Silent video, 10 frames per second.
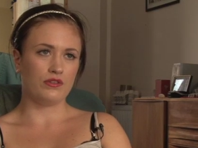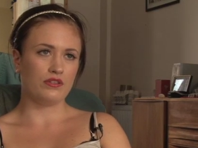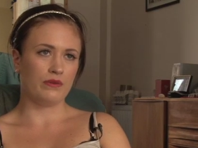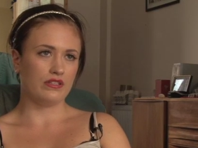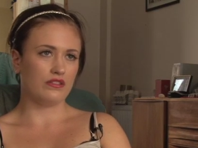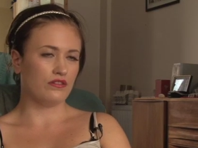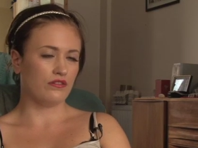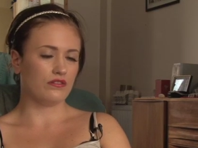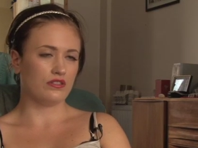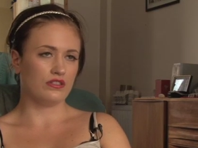that she went to the
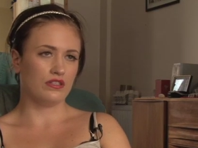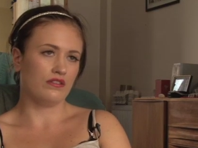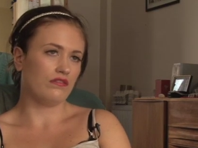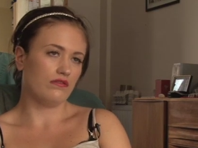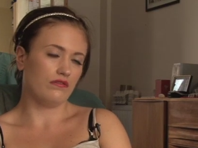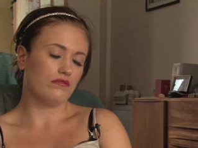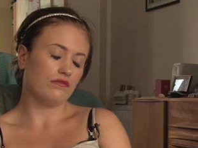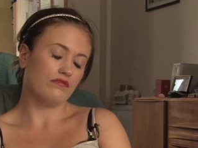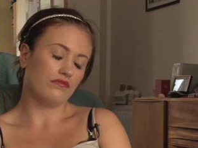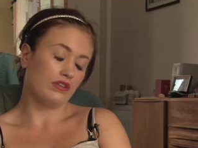doctors and
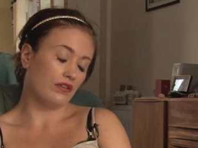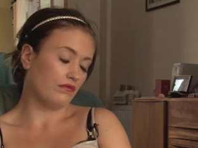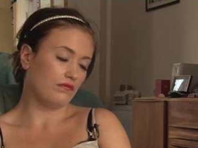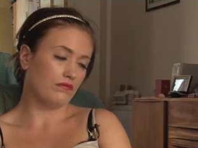they